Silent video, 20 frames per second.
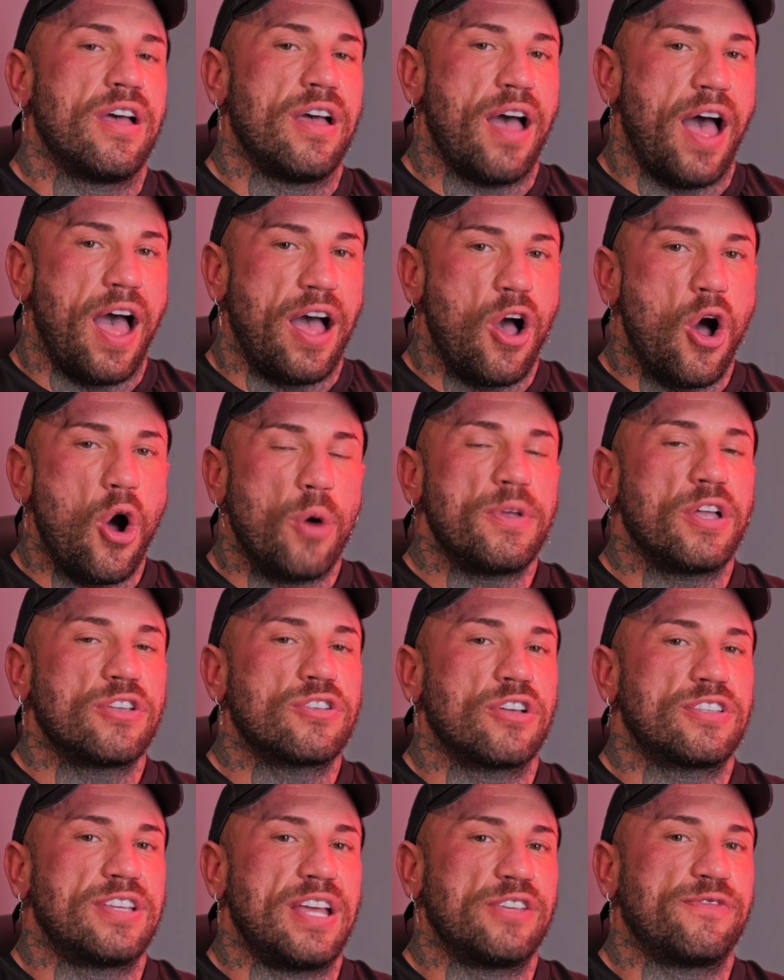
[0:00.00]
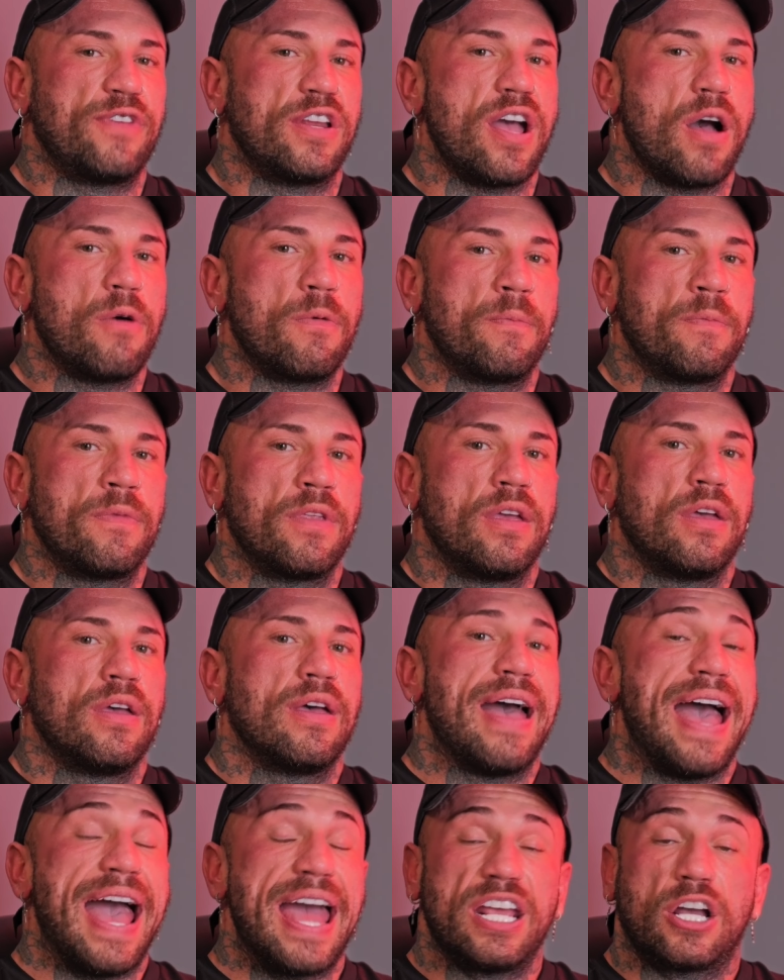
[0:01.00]
I hope you enjoyed today's video.
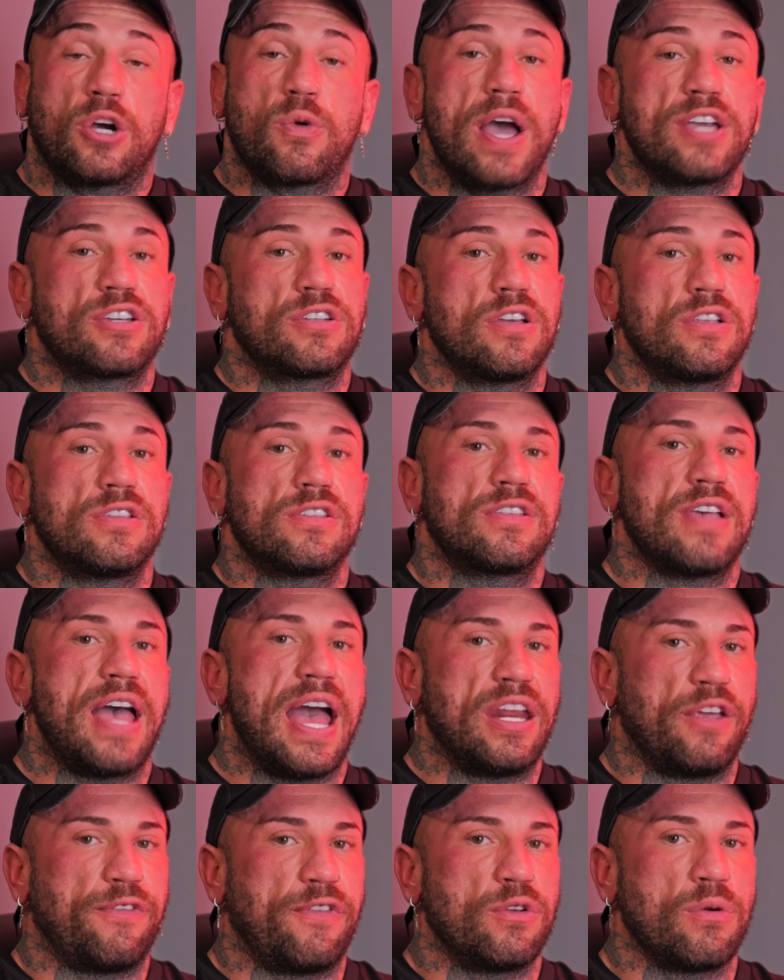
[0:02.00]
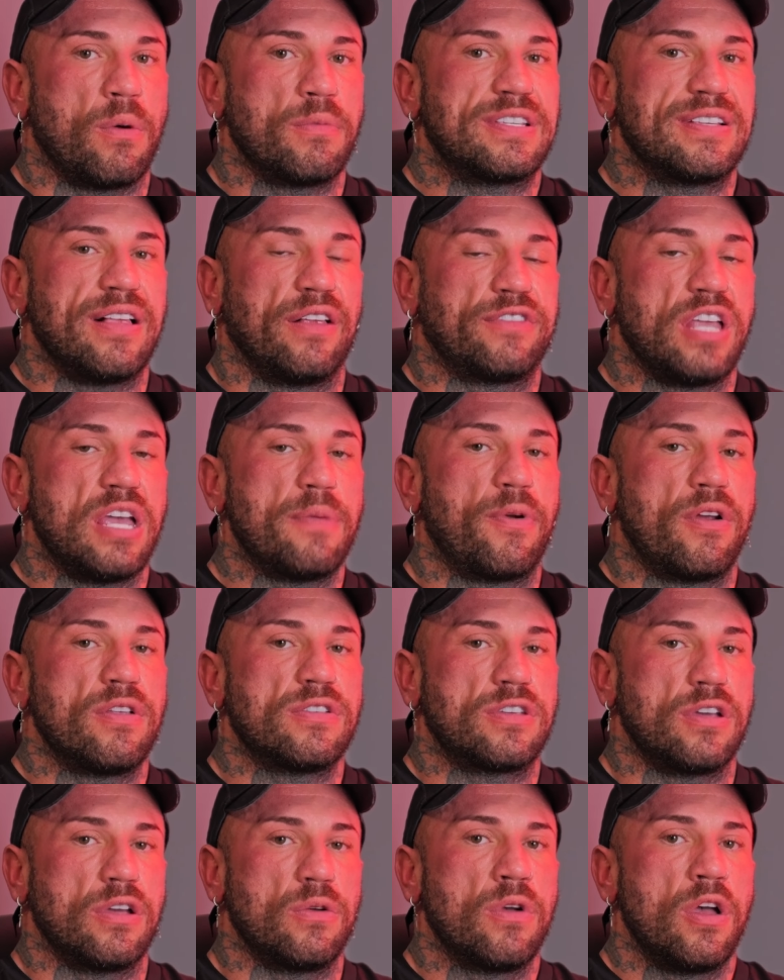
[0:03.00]
Any questions, anything you want me to delve deeper
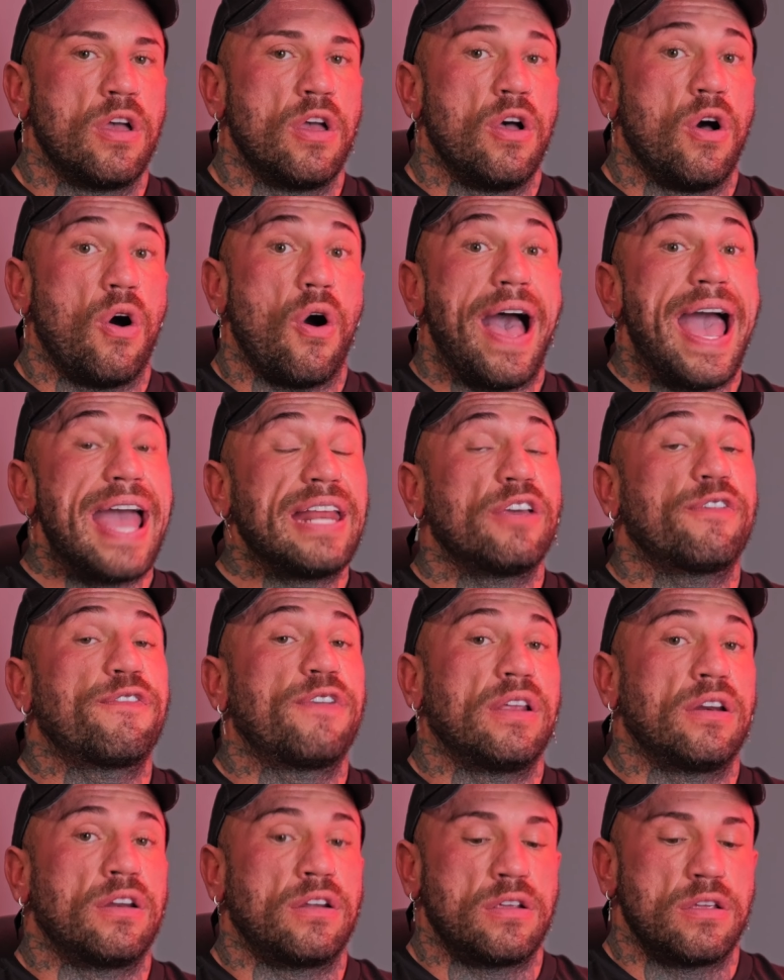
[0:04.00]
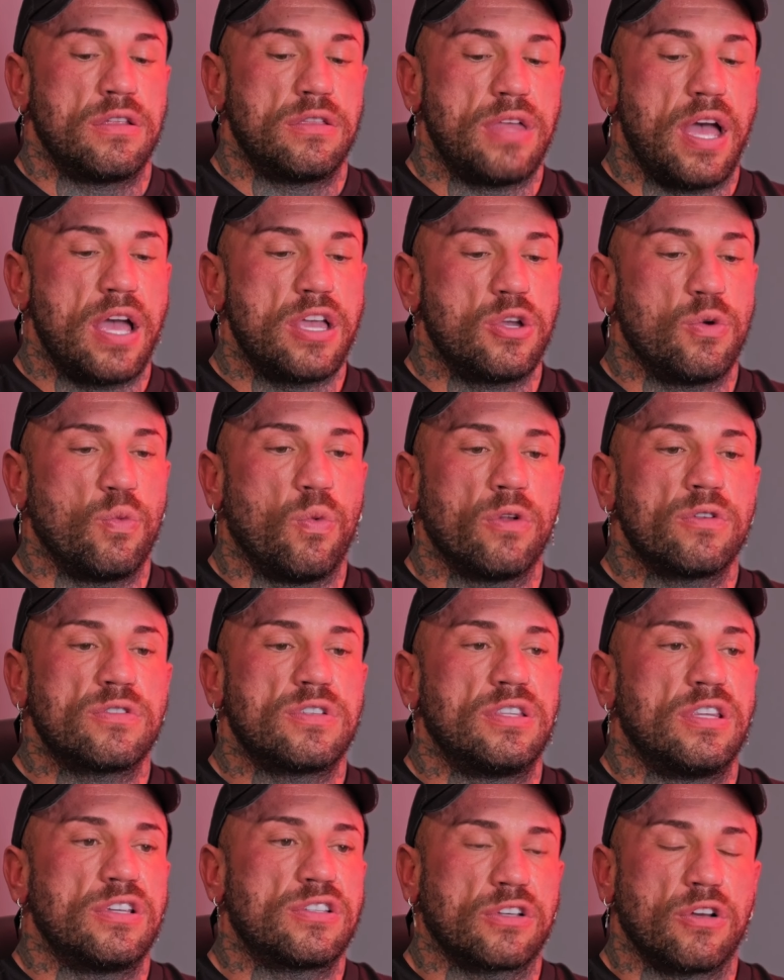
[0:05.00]
into, or anything that you want
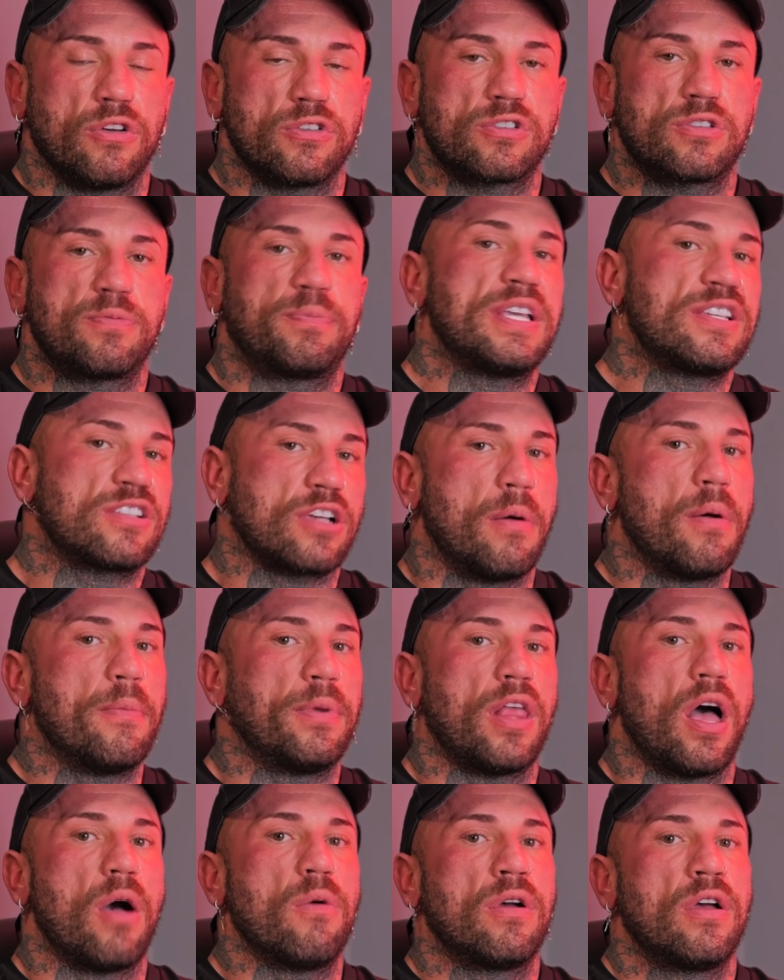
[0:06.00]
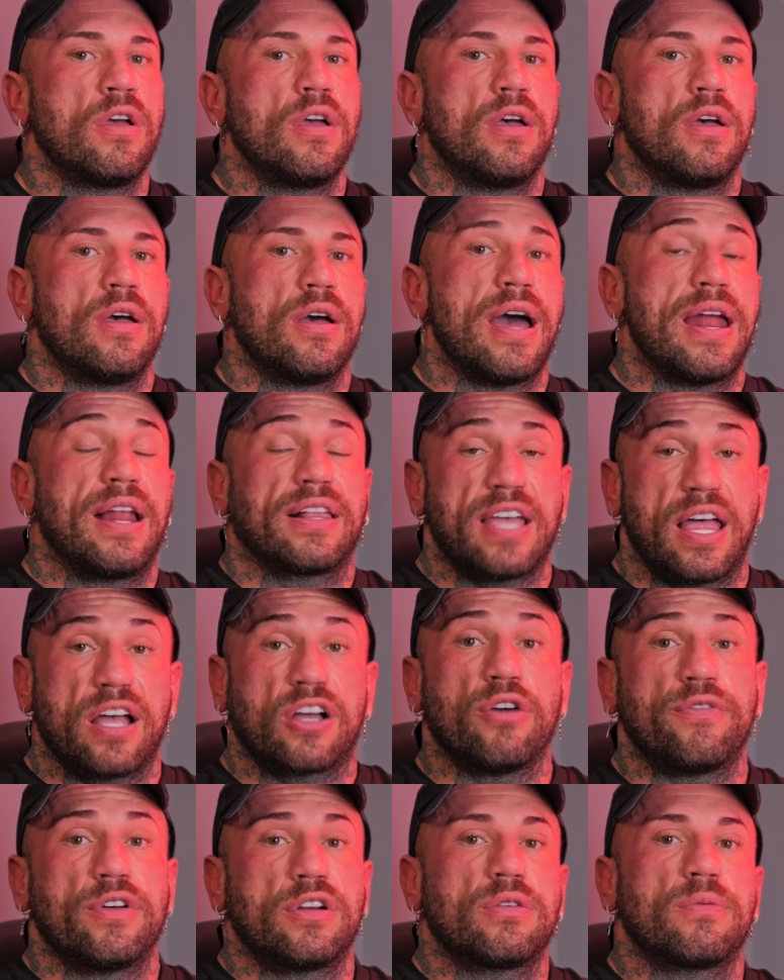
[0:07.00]
to discuss, please comment below and I'll get it
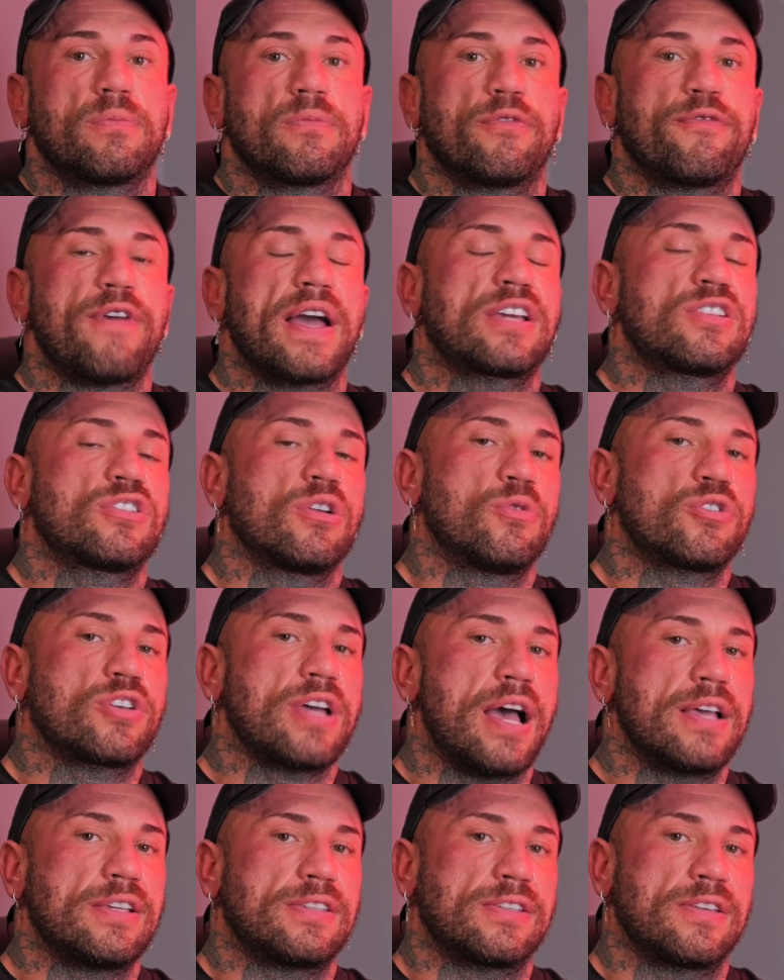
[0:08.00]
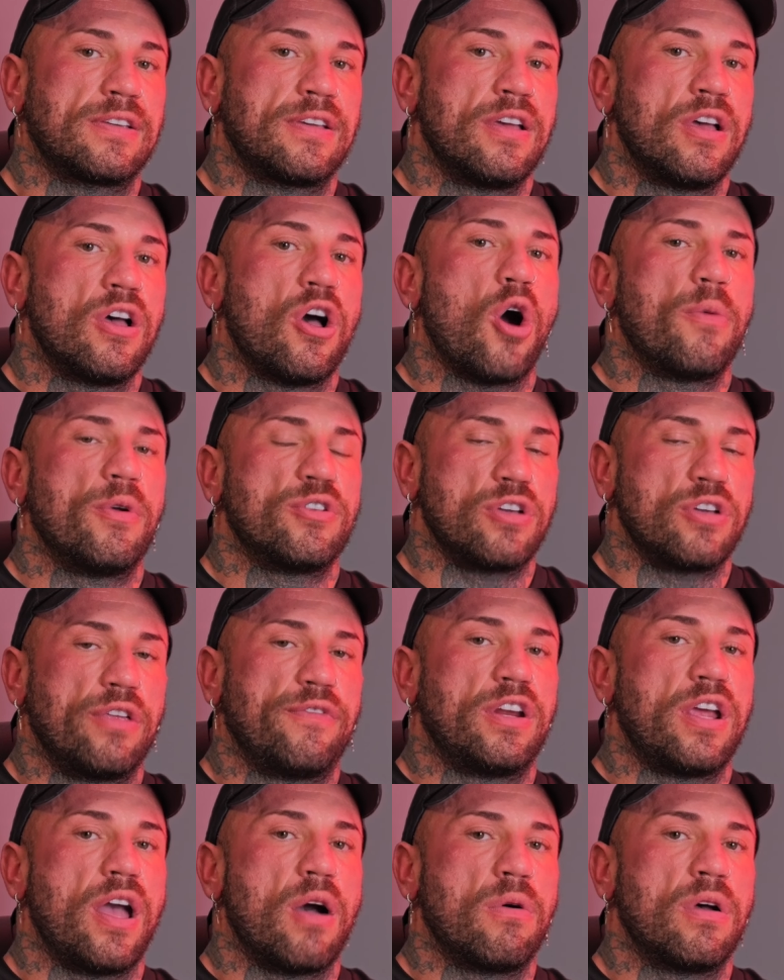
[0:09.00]
covered. Thank you so much guys. Hope you the
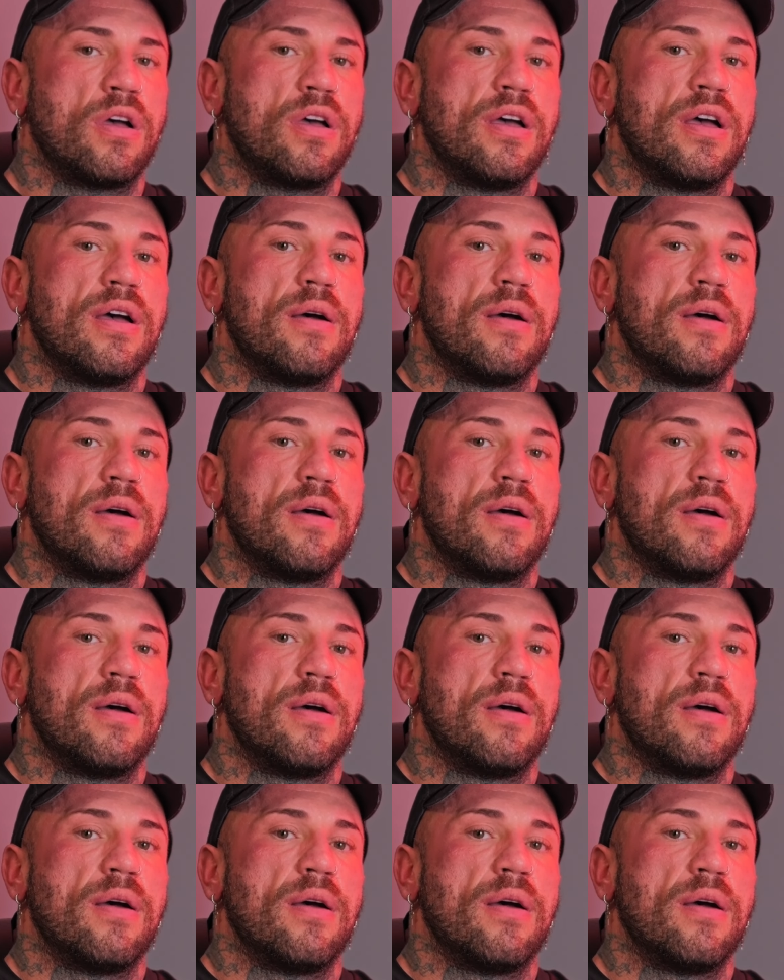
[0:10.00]
video.